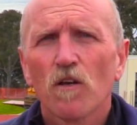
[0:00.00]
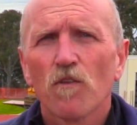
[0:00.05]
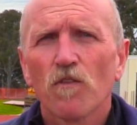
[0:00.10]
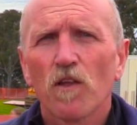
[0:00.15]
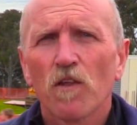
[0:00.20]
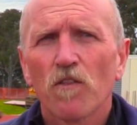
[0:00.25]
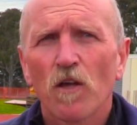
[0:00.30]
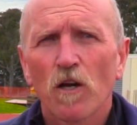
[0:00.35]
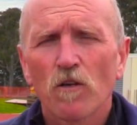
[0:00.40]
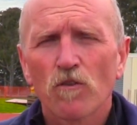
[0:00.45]

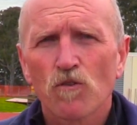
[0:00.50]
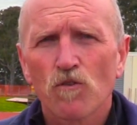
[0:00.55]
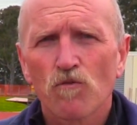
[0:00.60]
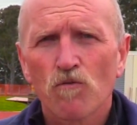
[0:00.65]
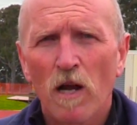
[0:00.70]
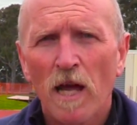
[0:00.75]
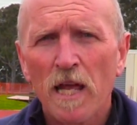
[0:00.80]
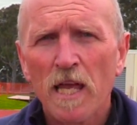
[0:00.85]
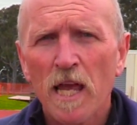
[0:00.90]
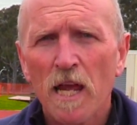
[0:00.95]
that those
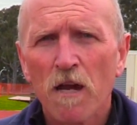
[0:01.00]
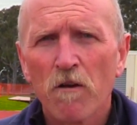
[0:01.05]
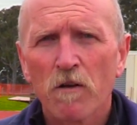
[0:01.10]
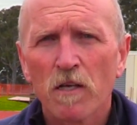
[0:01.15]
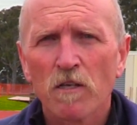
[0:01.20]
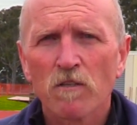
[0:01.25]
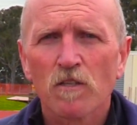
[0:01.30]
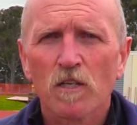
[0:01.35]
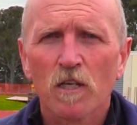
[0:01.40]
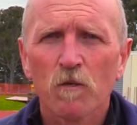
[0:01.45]
grey
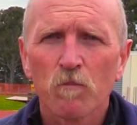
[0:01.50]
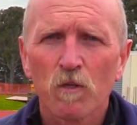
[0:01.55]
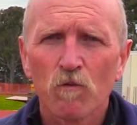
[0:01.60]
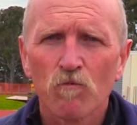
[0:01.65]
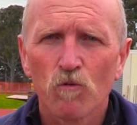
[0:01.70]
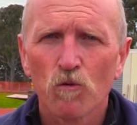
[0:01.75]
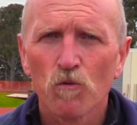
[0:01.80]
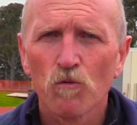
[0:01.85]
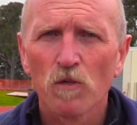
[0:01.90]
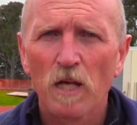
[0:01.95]
areas can be
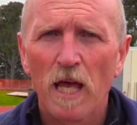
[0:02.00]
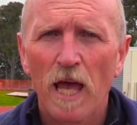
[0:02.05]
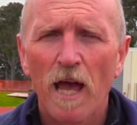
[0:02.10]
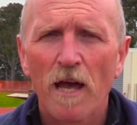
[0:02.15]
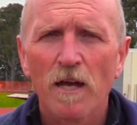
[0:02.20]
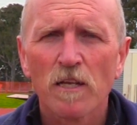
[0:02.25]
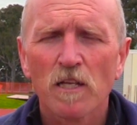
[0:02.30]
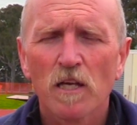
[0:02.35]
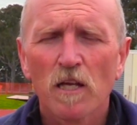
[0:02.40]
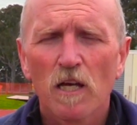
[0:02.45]
ruled
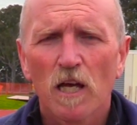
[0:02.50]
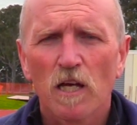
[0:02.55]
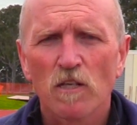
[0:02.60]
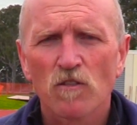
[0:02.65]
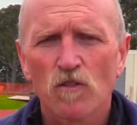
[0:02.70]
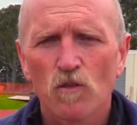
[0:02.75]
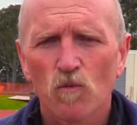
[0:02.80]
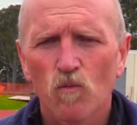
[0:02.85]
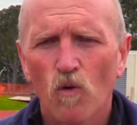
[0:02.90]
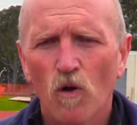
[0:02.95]
out
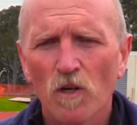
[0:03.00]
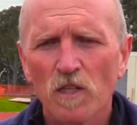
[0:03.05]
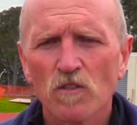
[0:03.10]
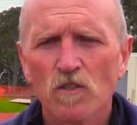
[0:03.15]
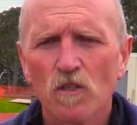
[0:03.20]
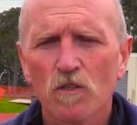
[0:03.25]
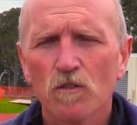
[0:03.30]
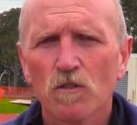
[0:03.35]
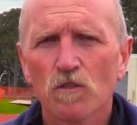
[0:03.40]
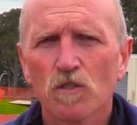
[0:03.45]
as to what
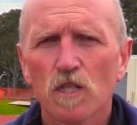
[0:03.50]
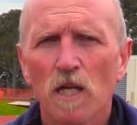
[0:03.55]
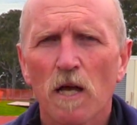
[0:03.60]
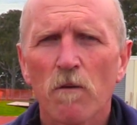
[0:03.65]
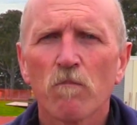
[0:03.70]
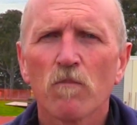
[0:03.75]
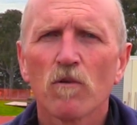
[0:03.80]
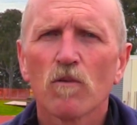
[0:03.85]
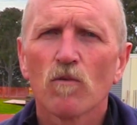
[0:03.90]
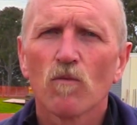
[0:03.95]
is a good
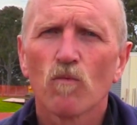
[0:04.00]
jump,